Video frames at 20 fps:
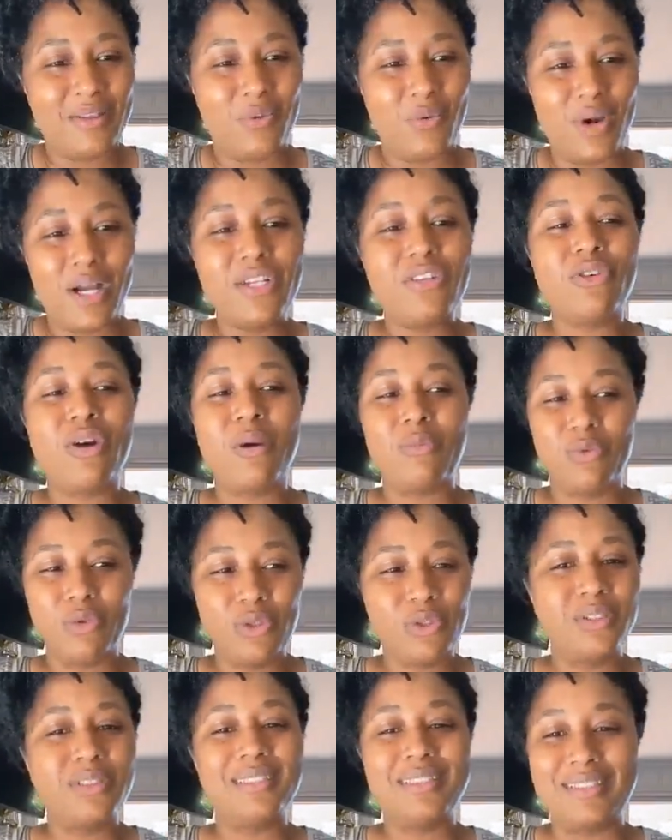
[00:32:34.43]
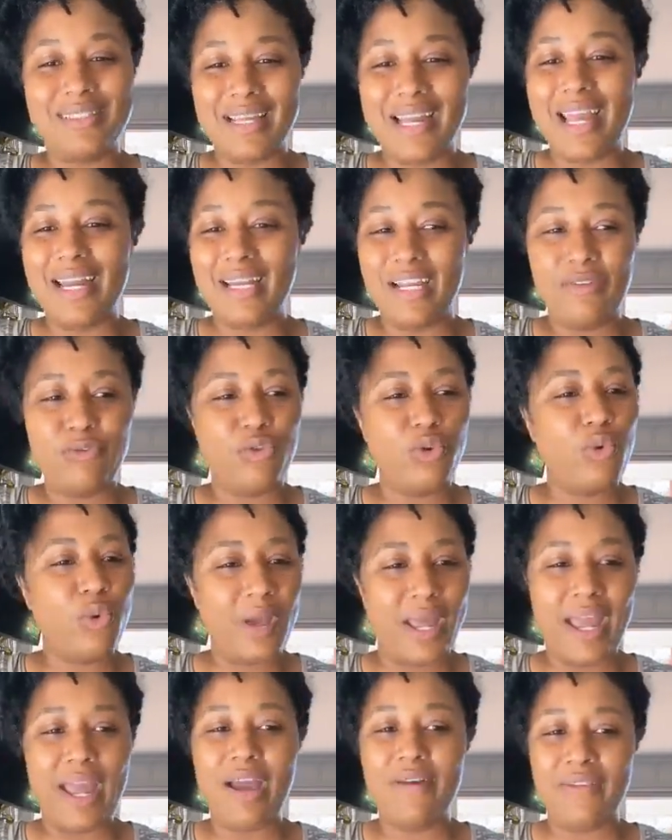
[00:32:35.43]
The one-drop rule is that if
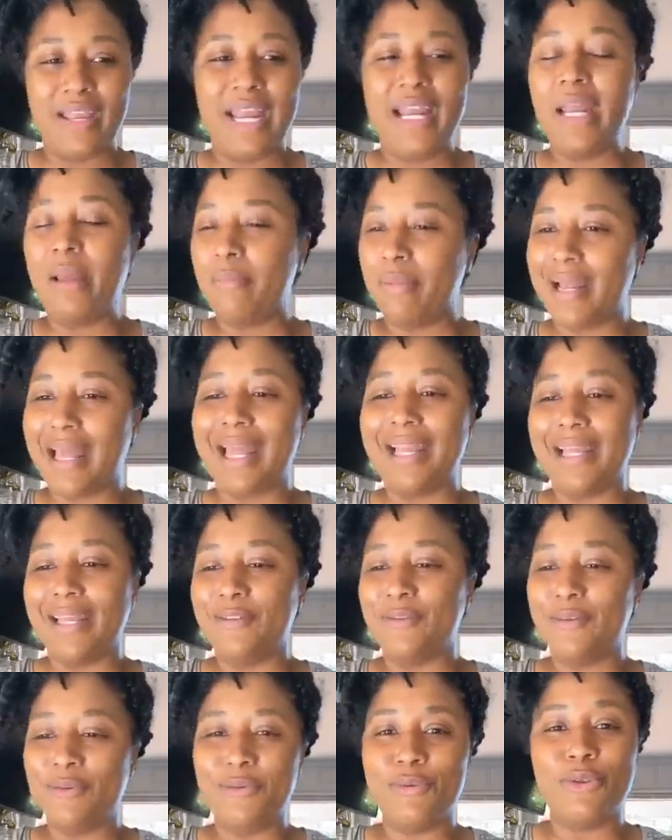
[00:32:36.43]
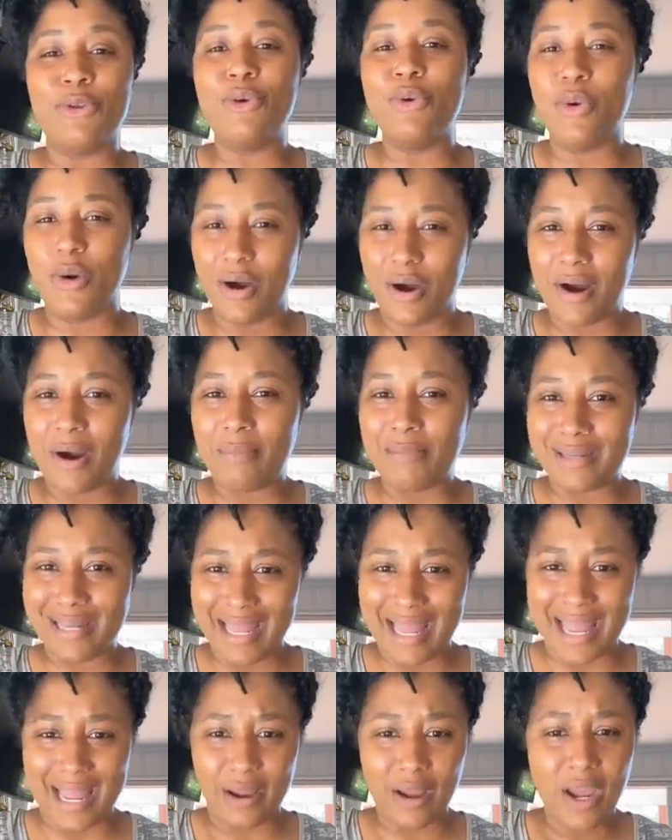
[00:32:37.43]
you have any black in you, you are
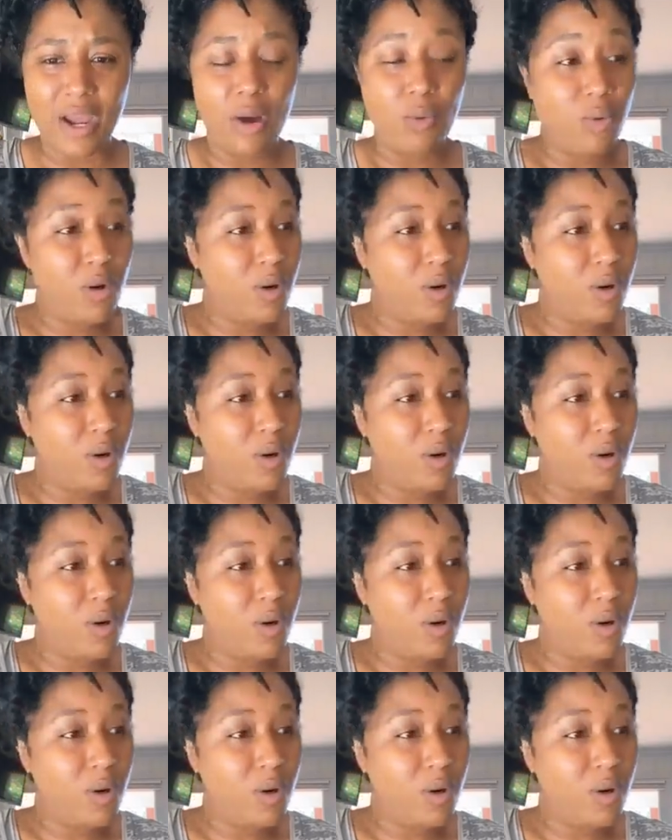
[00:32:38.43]
black.